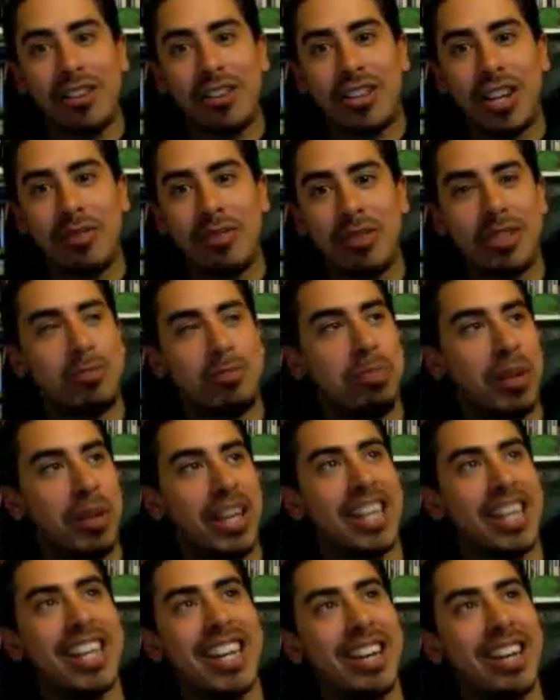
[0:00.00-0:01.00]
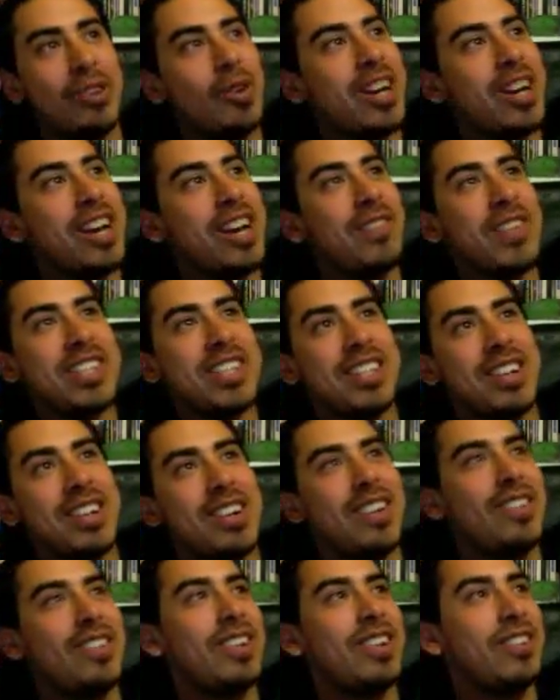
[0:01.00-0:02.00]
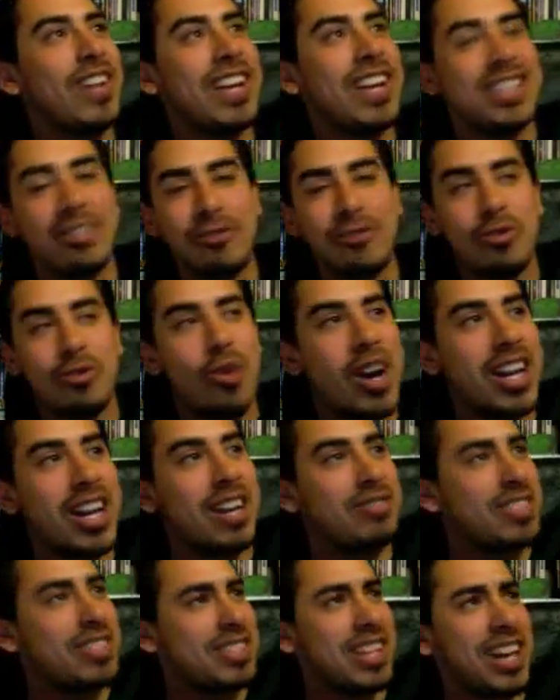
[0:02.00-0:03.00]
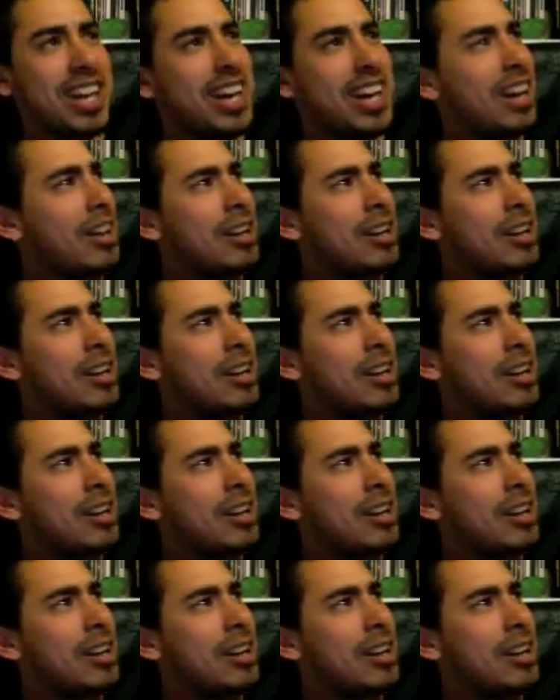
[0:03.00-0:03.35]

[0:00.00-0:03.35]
Jim was bleeding in one episode because of Dwight. And I'm just like,